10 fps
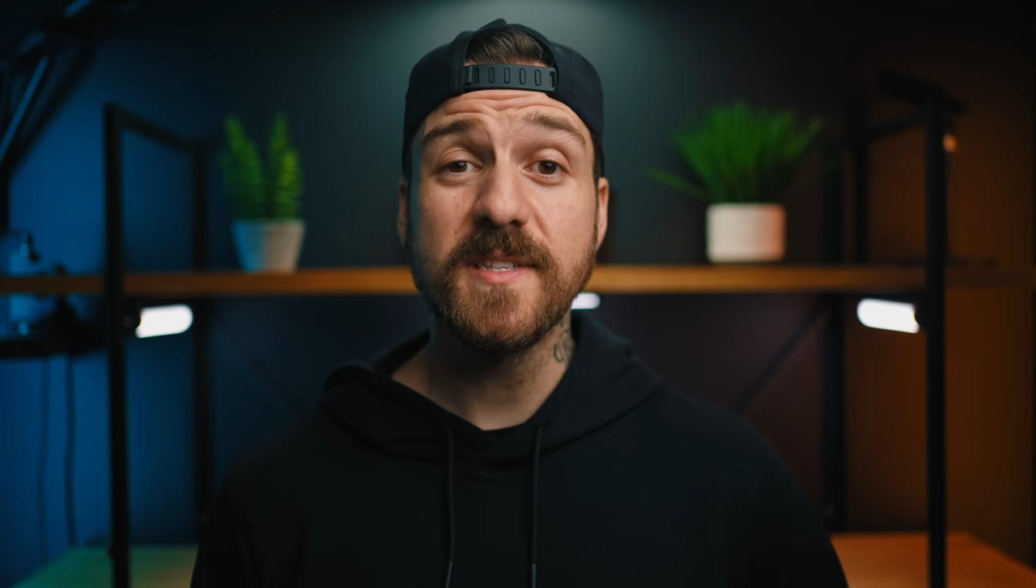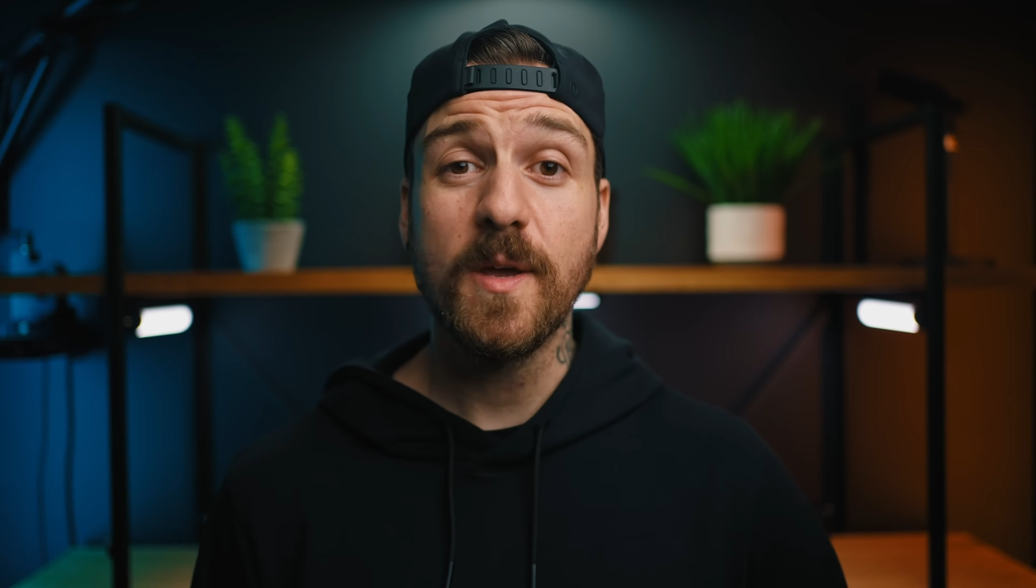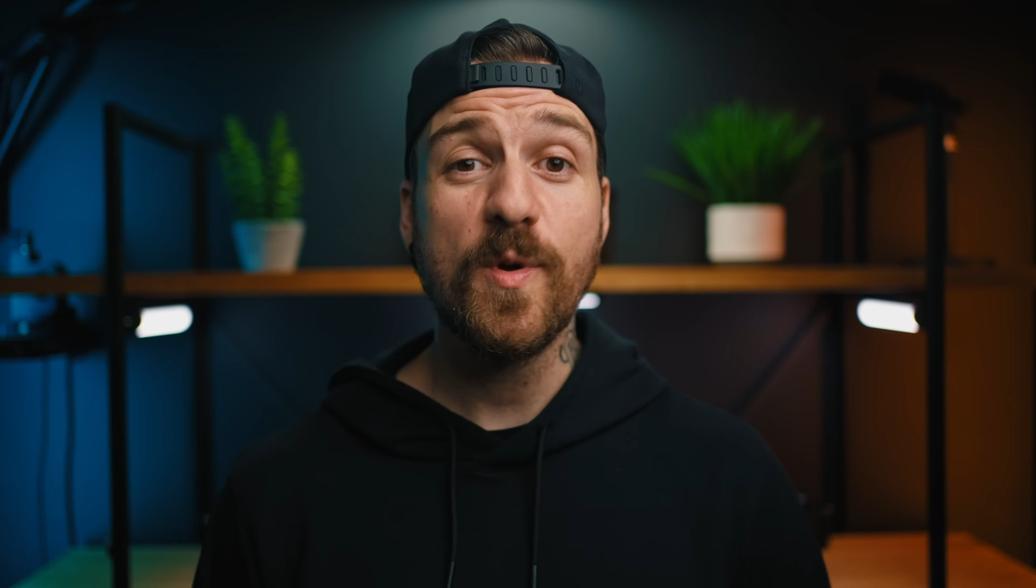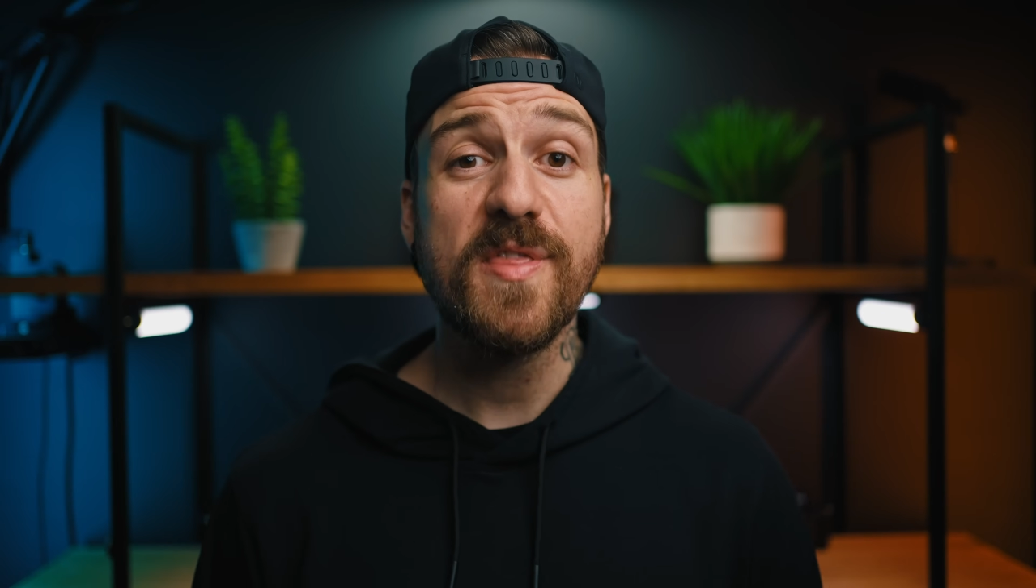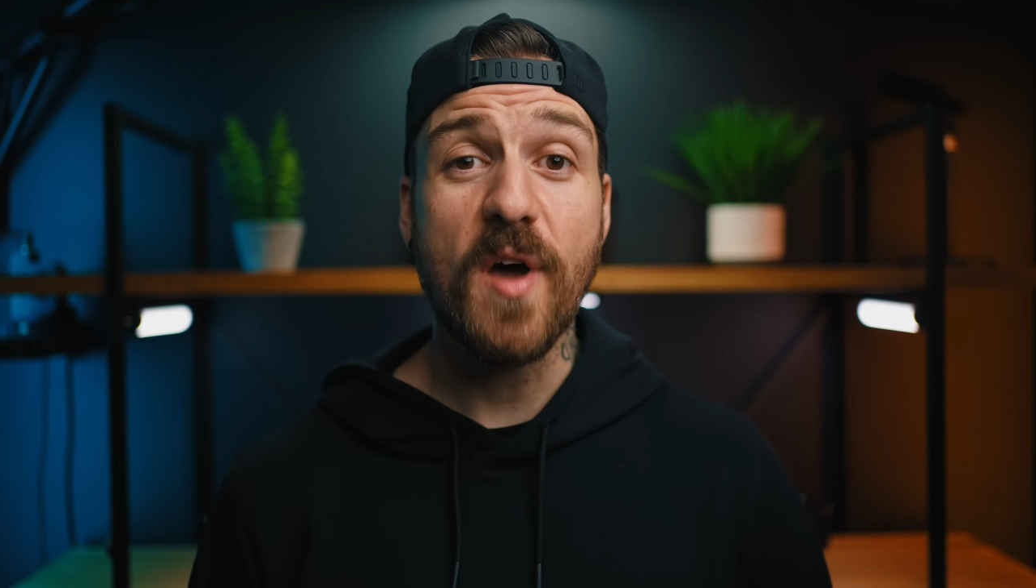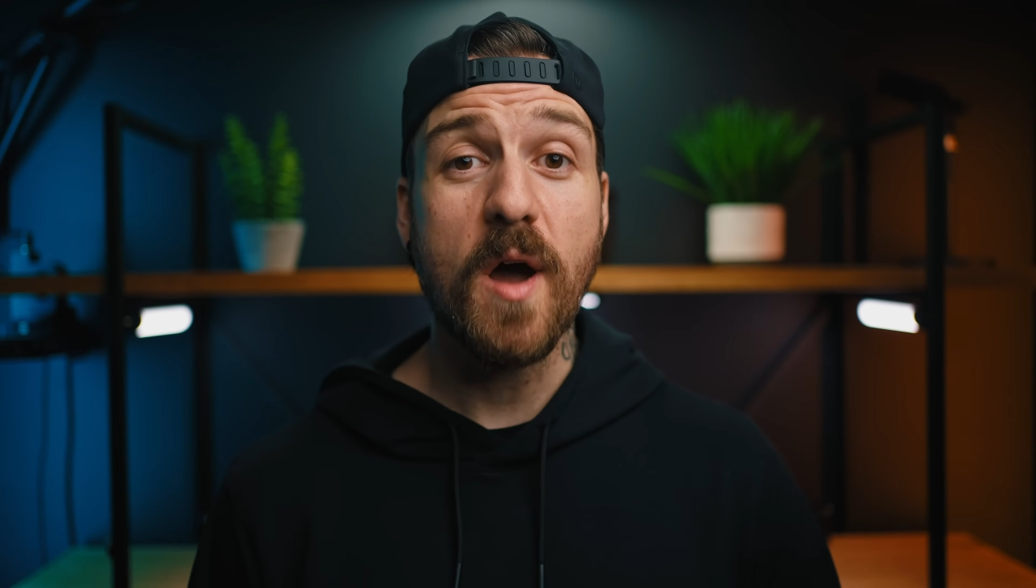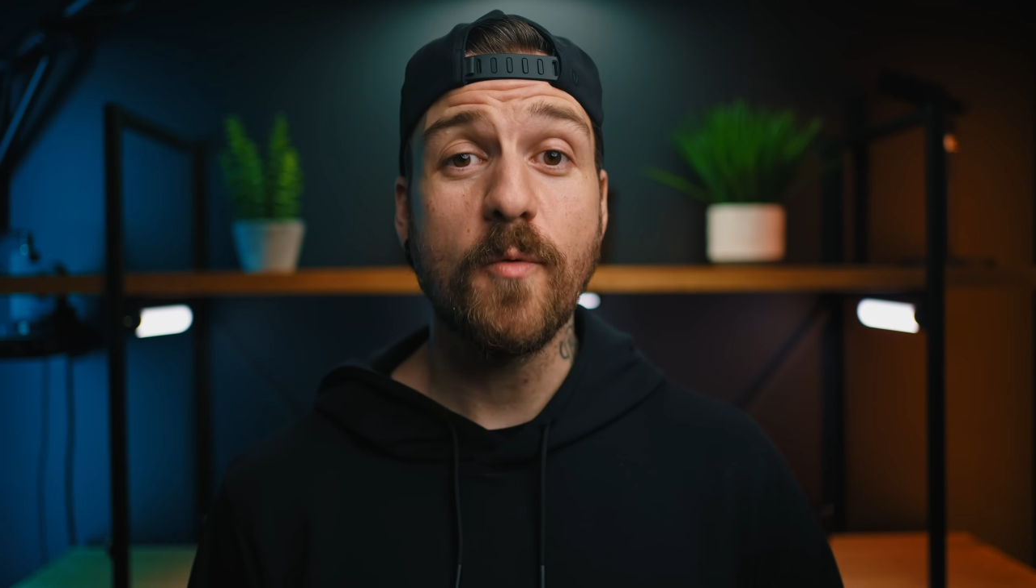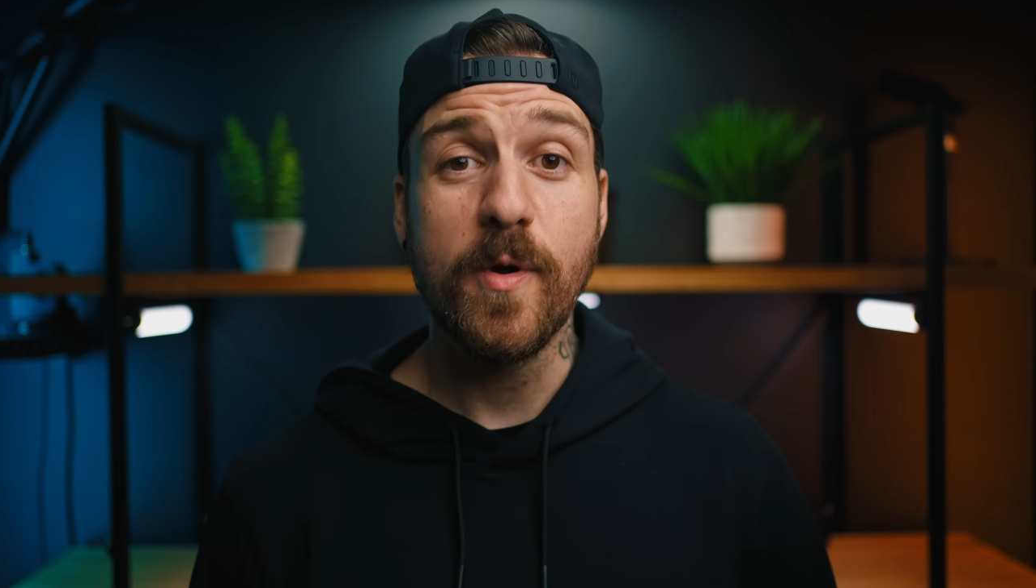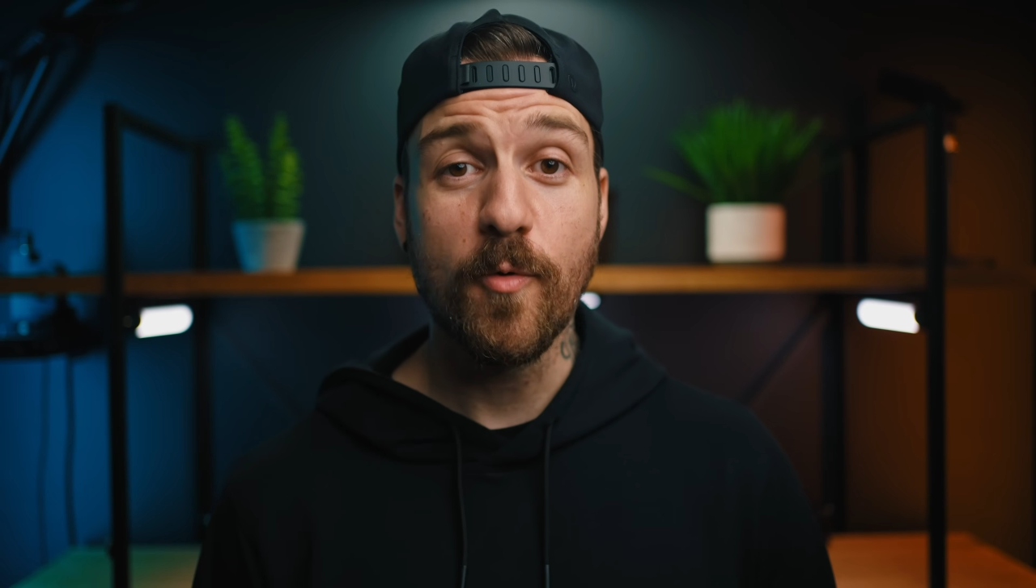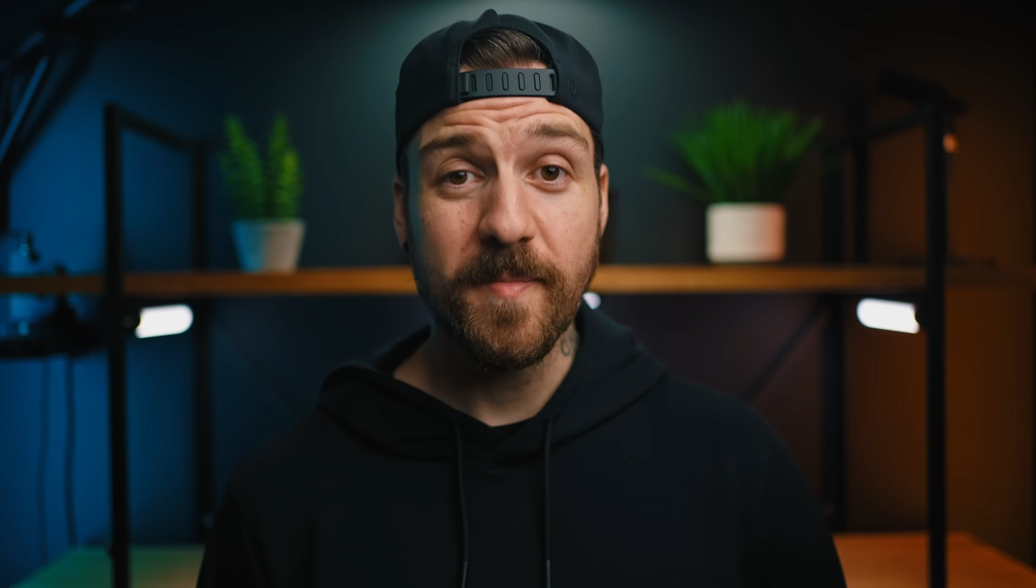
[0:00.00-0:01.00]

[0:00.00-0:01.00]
that we thought we were